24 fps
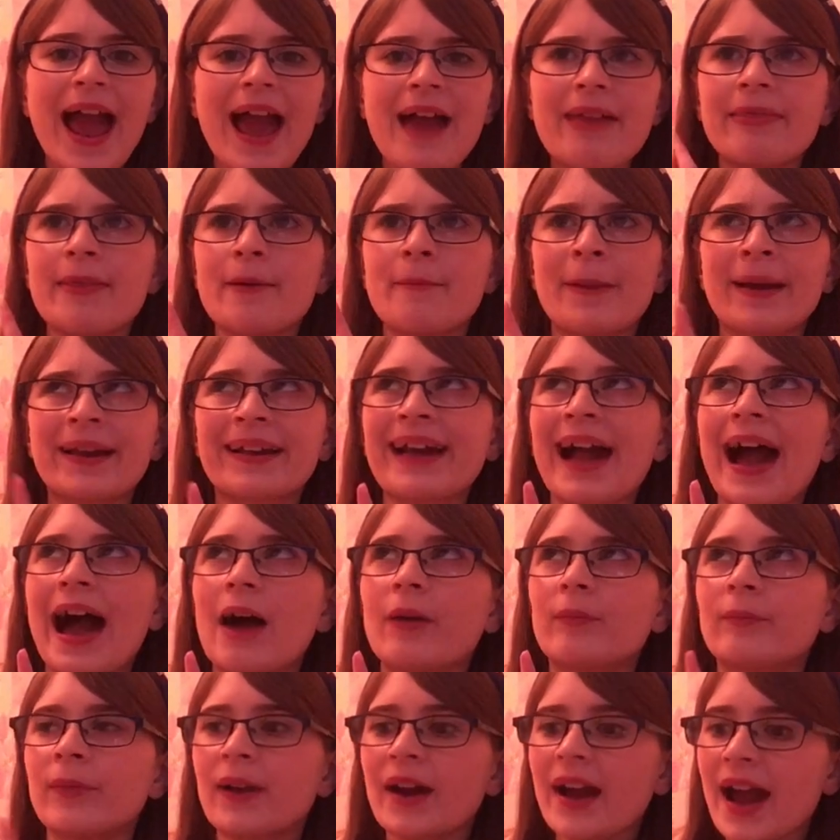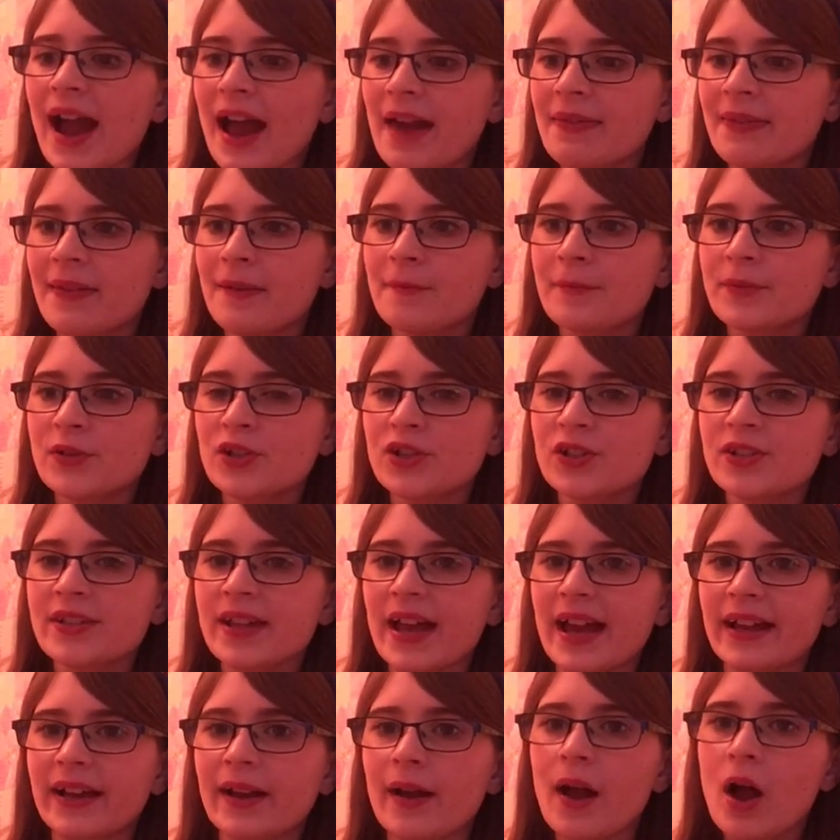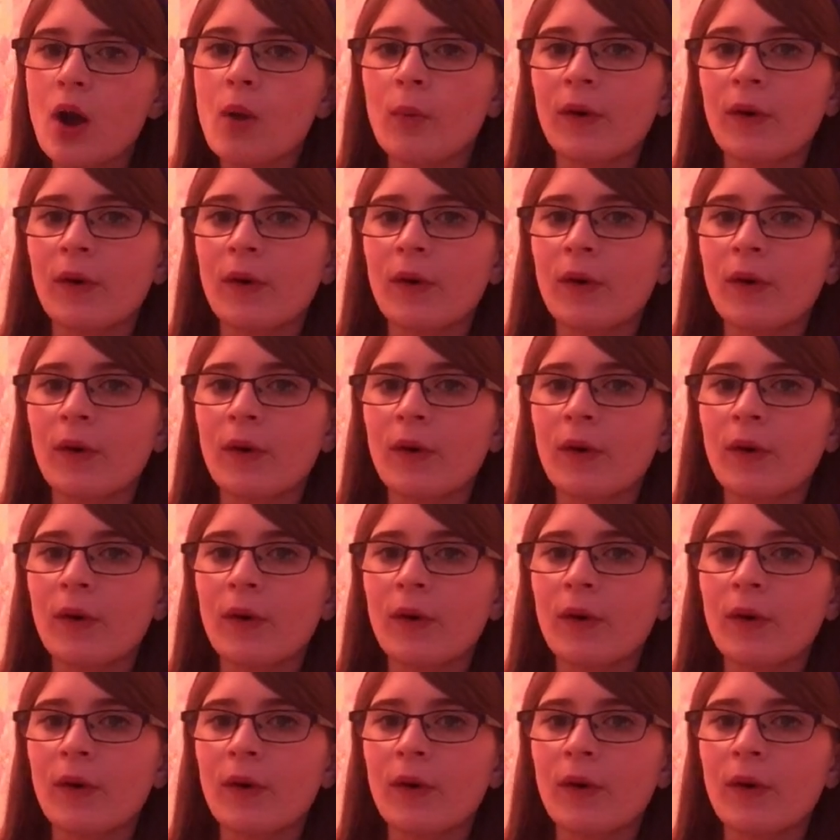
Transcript: and then my camera and then we just like